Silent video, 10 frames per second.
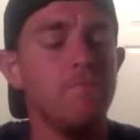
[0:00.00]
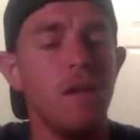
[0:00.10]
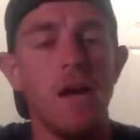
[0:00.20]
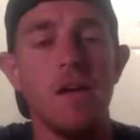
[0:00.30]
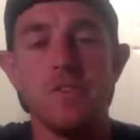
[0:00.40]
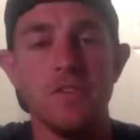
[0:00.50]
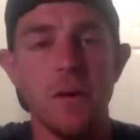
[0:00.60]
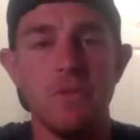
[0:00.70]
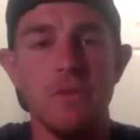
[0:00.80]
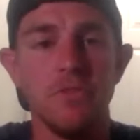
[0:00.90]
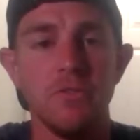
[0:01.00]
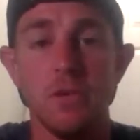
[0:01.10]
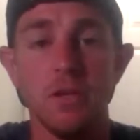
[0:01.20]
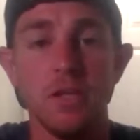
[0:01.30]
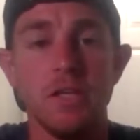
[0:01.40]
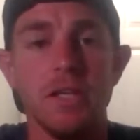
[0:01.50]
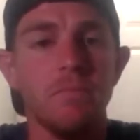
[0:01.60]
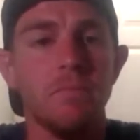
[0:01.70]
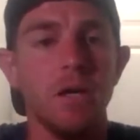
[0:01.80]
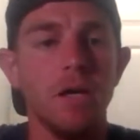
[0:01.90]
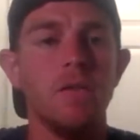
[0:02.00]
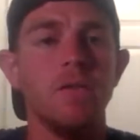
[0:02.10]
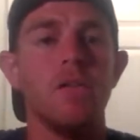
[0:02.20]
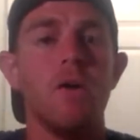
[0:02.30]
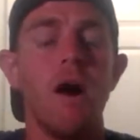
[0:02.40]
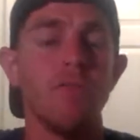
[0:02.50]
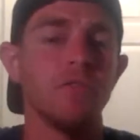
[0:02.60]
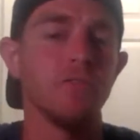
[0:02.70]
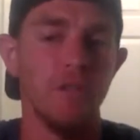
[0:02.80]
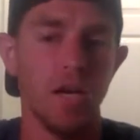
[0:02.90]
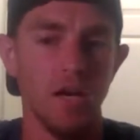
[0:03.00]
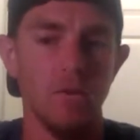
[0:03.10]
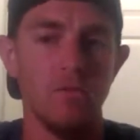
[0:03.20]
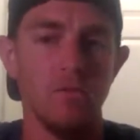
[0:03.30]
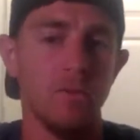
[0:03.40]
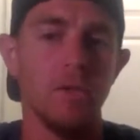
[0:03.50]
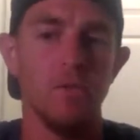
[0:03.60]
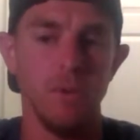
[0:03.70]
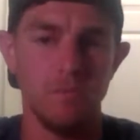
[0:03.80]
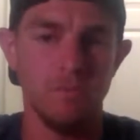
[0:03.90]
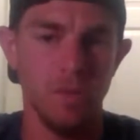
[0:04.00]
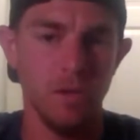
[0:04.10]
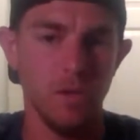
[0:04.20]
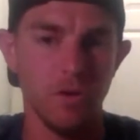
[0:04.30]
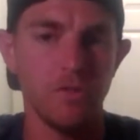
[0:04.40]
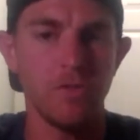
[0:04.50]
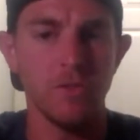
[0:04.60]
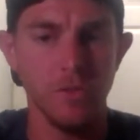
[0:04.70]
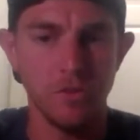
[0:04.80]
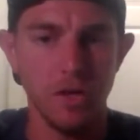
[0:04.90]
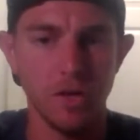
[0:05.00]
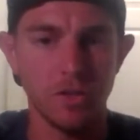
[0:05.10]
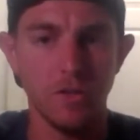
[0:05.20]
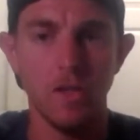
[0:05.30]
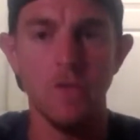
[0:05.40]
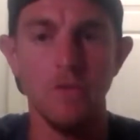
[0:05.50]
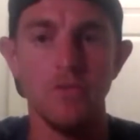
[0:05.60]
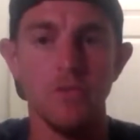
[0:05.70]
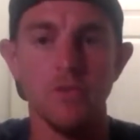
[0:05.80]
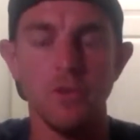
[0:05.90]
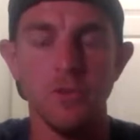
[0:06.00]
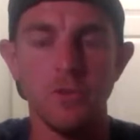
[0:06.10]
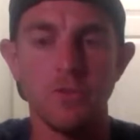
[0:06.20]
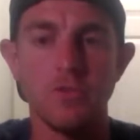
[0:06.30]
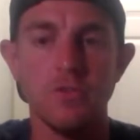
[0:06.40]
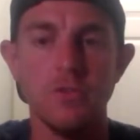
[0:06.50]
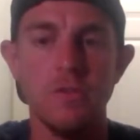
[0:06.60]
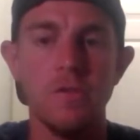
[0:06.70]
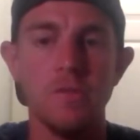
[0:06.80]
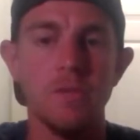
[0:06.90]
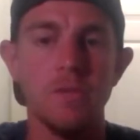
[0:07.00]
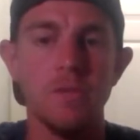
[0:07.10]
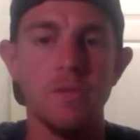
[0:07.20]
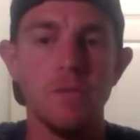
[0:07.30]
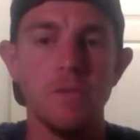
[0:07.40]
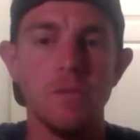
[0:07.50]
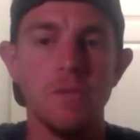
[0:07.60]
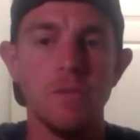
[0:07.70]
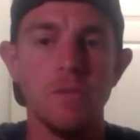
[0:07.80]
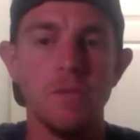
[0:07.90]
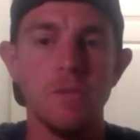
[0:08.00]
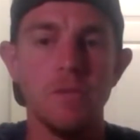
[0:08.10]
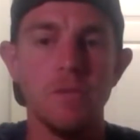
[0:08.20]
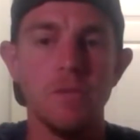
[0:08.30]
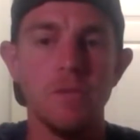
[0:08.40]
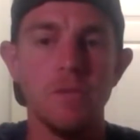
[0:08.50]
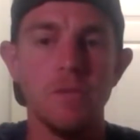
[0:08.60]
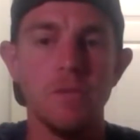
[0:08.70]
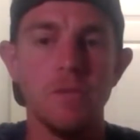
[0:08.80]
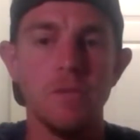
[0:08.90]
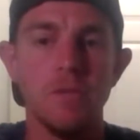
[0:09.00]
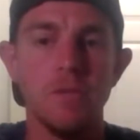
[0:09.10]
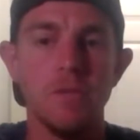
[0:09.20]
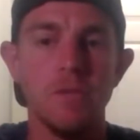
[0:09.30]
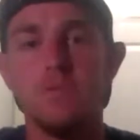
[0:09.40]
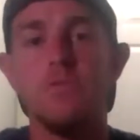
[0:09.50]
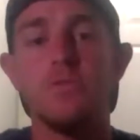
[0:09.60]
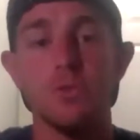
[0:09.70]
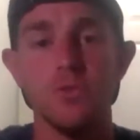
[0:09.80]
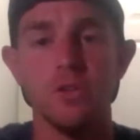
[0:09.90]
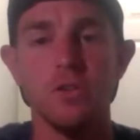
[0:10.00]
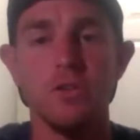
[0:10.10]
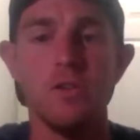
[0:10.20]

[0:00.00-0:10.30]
as in depth as you want to get, but obviously now we addressed it. You talked about this is your first BMI in Peachtree City, Sonoya, Georgia.